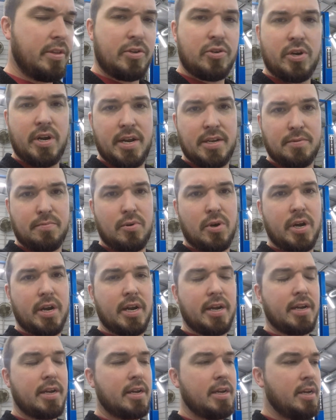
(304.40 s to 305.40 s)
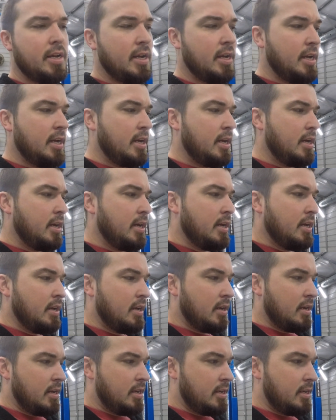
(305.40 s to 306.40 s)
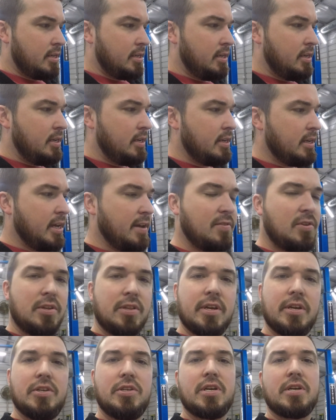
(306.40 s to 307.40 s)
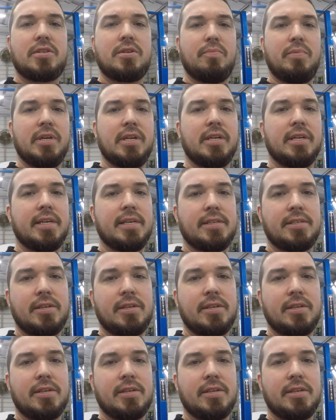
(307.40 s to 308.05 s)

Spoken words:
a trans brake. gives you the adjustability,